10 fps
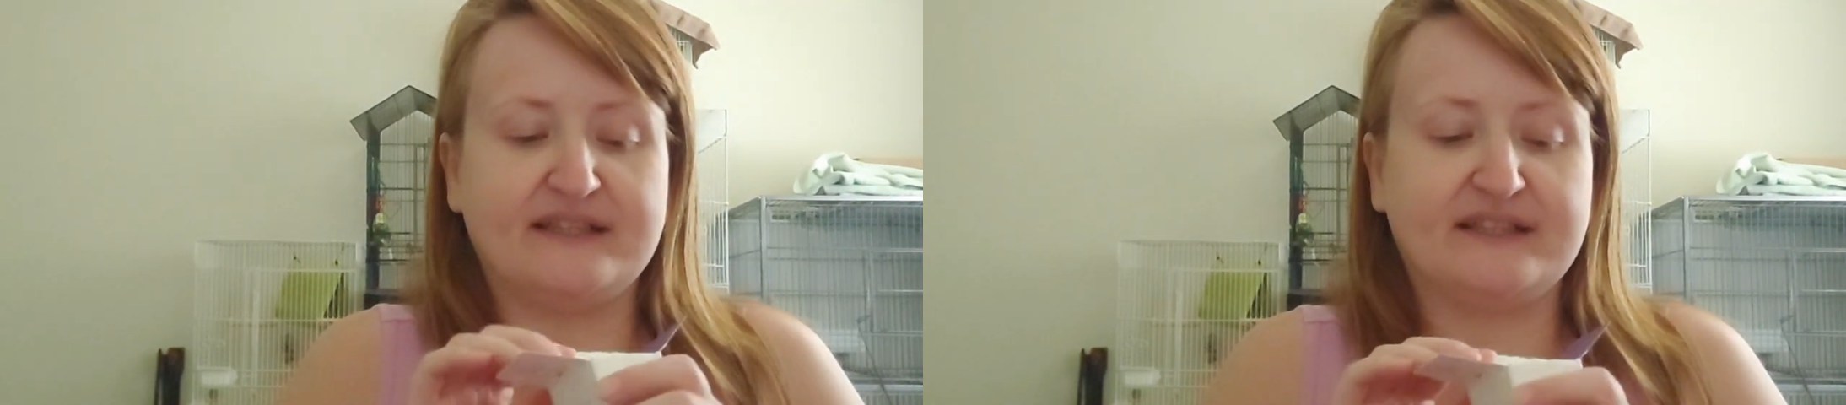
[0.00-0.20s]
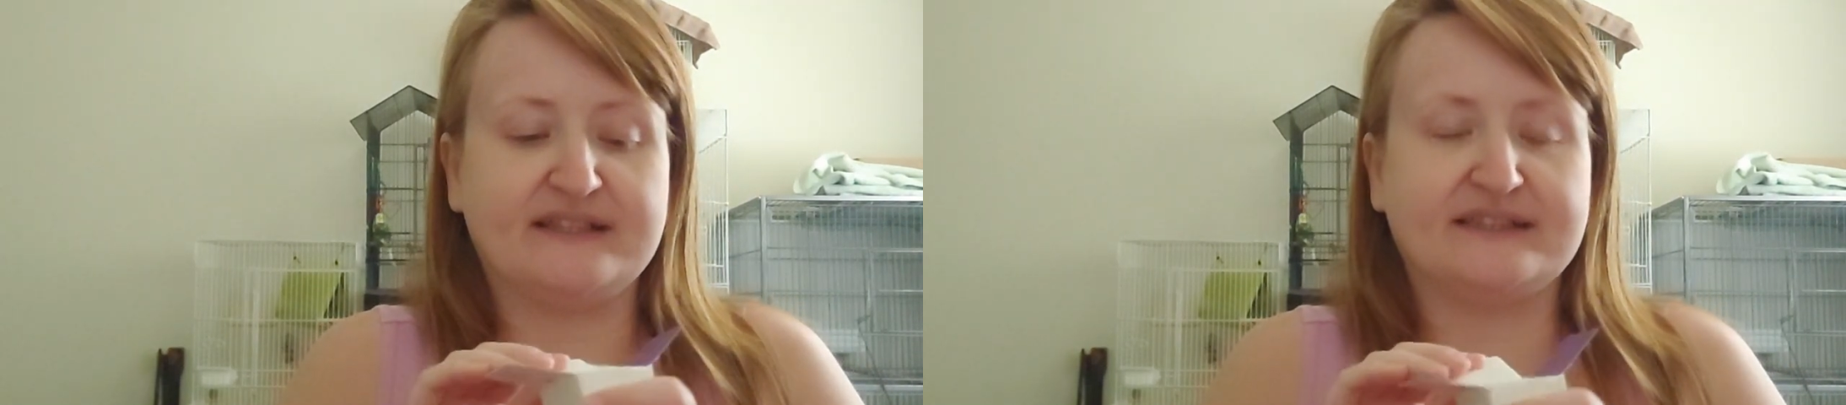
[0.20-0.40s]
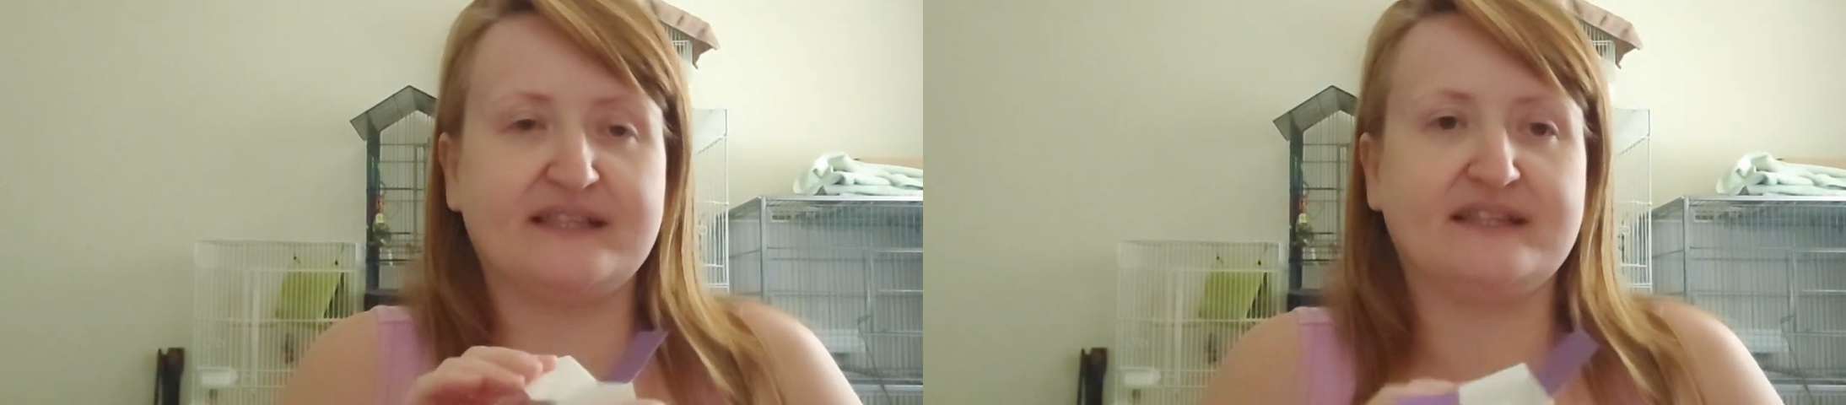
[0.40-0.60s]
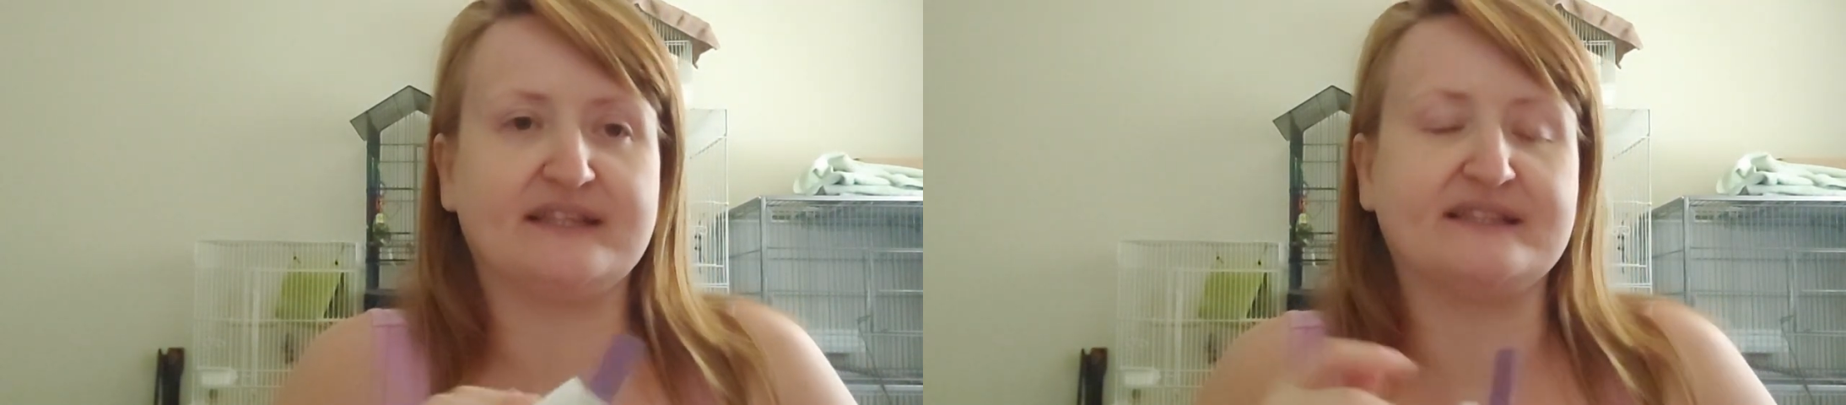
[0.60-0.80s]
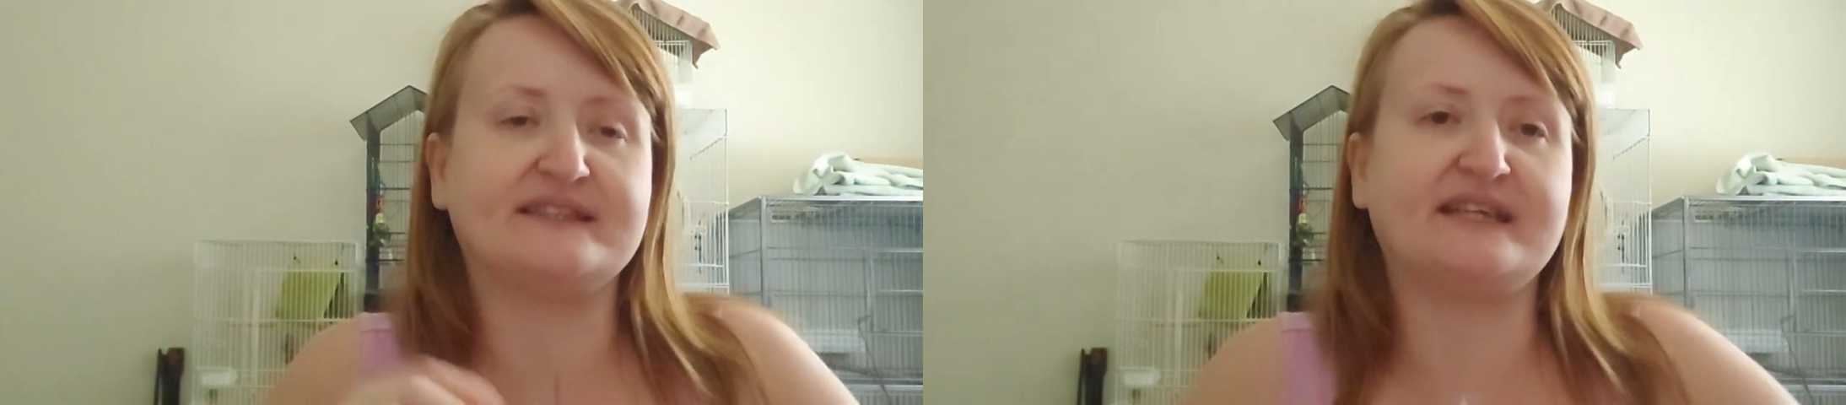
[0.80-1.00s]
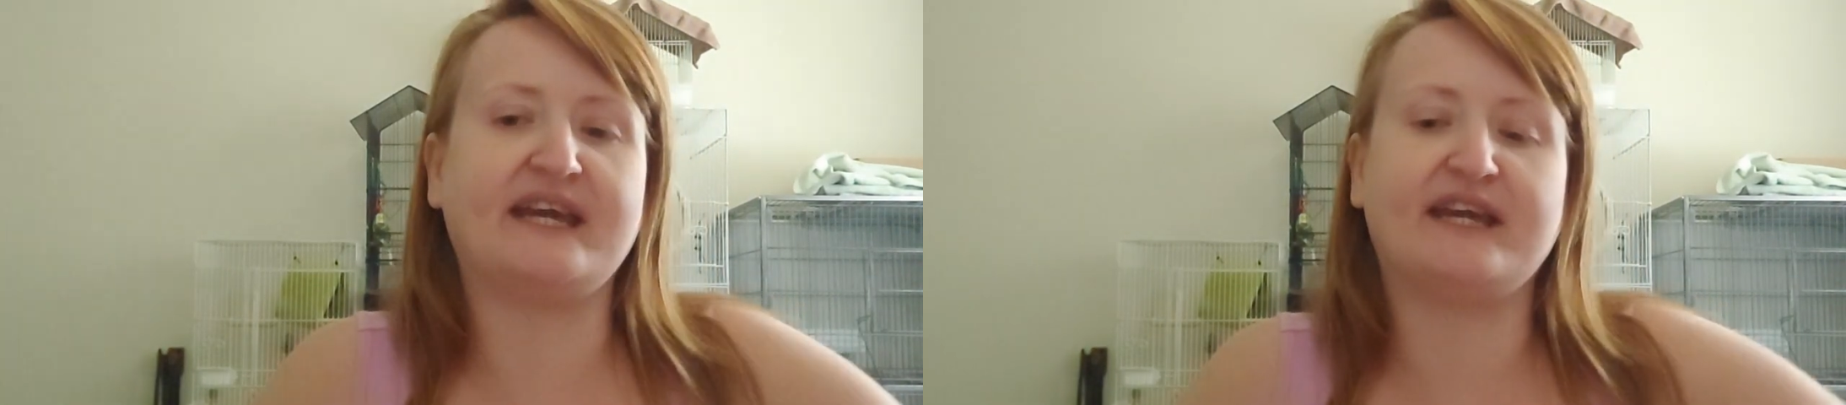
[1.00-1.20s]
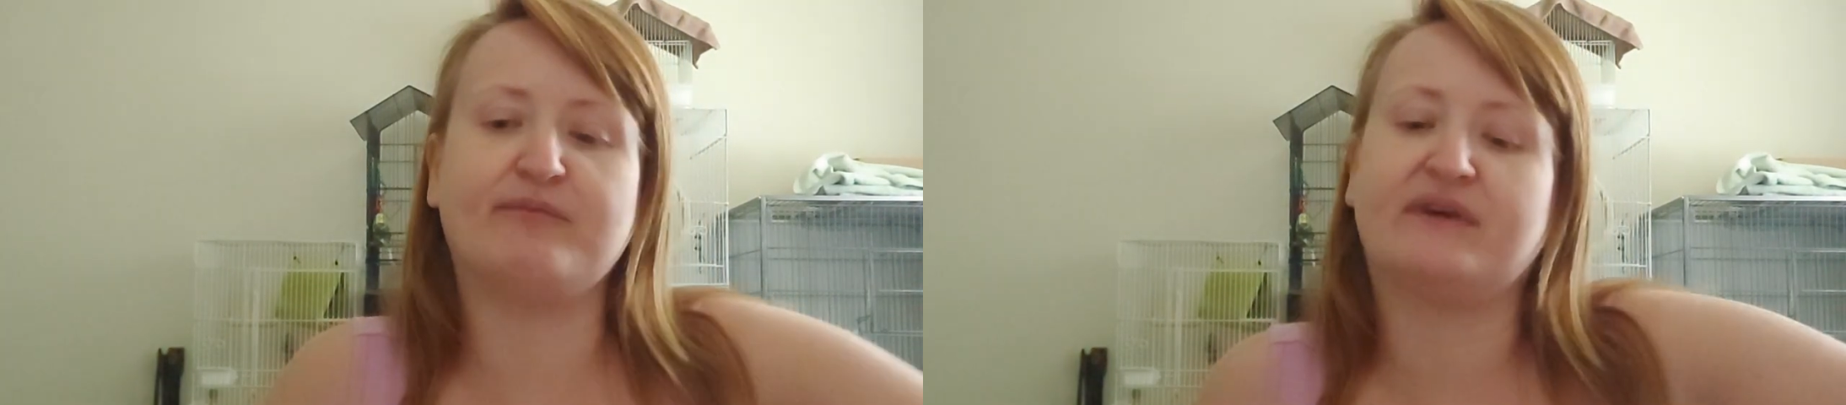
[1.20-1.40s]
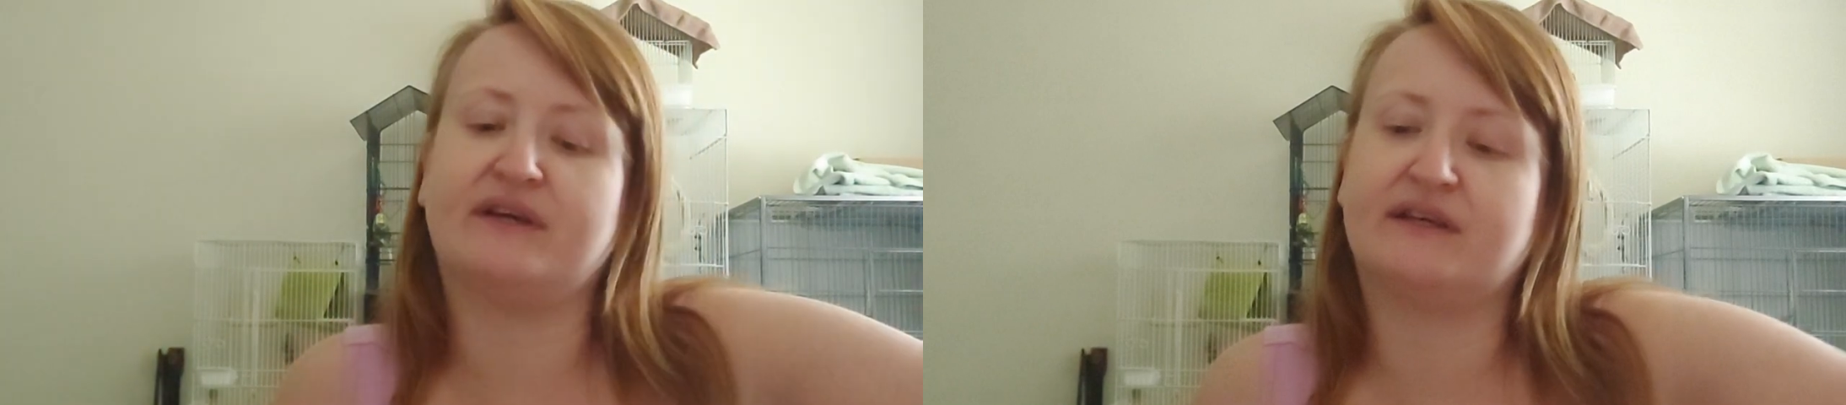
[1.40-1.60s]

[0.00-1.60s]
is in the same